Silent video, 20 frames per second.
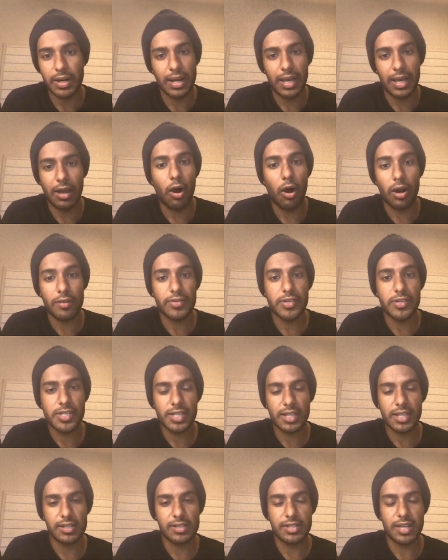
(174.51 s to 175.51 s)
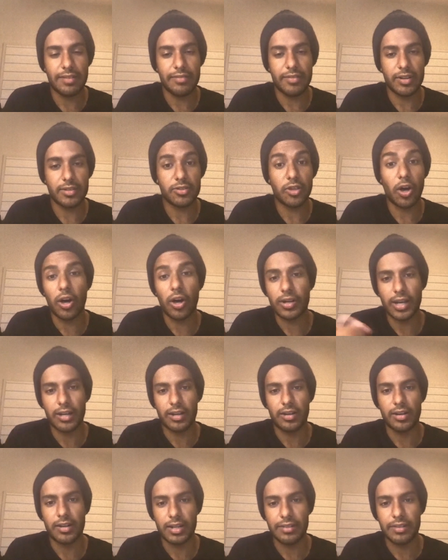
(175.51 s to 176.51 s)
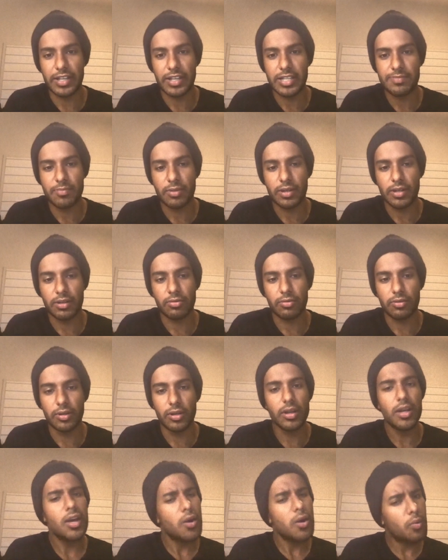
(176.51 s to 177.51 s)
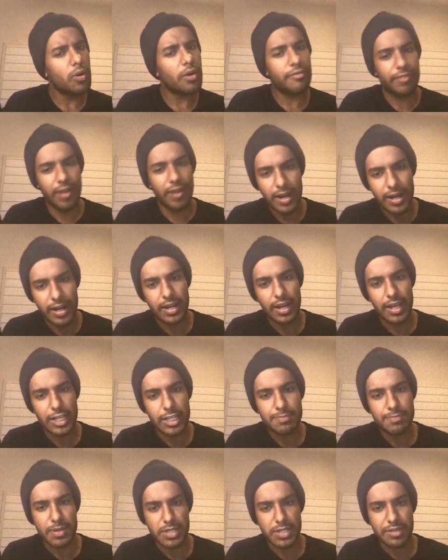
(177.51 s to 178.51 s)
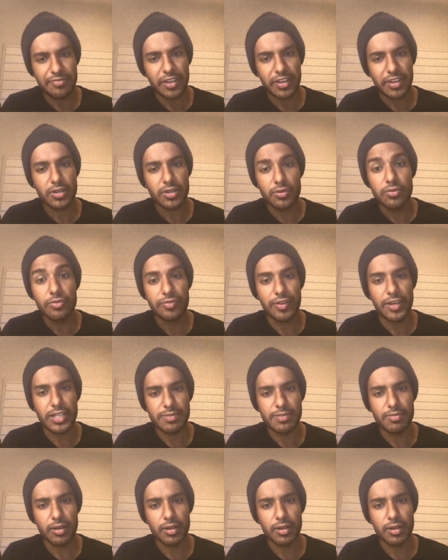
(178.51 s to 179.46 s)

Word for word: Like all of the skills that I thought I learned at Facebook and Google were very like specific to Facebook